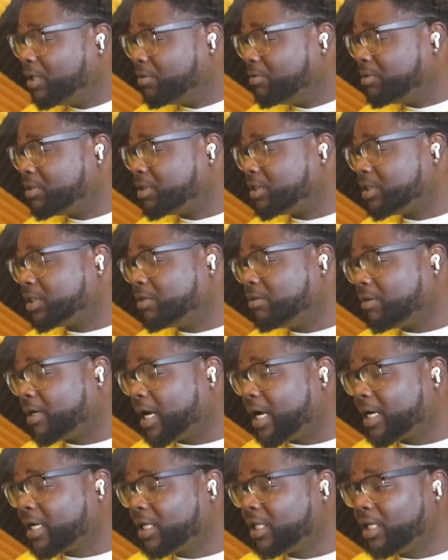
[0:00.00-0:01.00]
We still
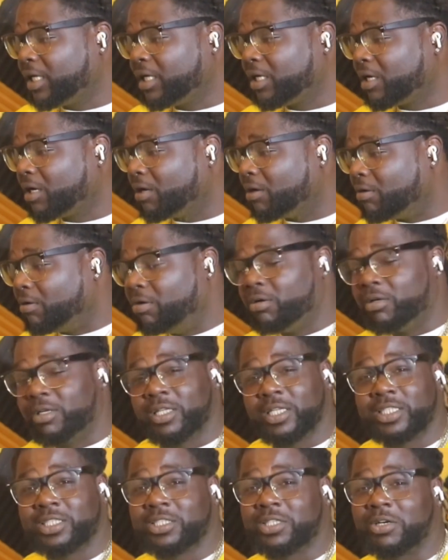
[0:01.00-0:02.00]
got Clico.
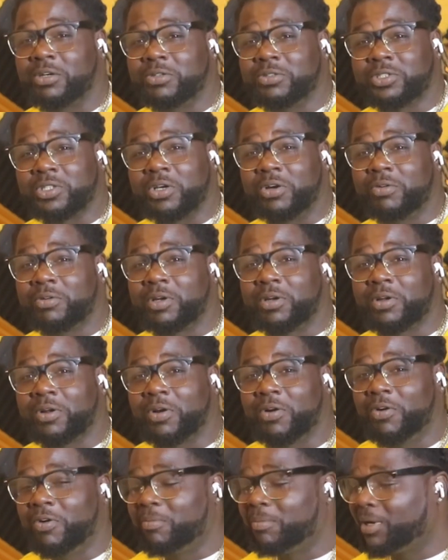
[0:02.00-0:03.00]
List goes on and
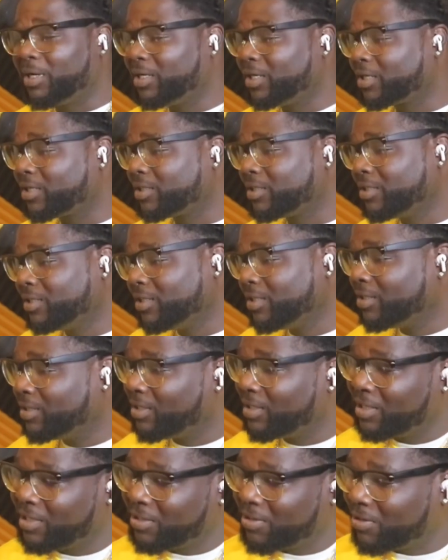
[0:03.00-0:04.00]
on, my nigga.
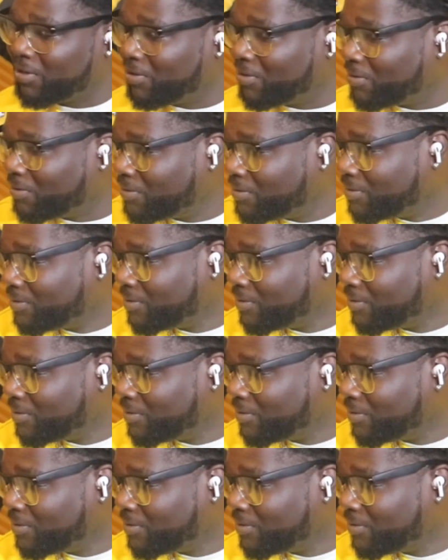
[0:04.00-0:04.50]
Let go.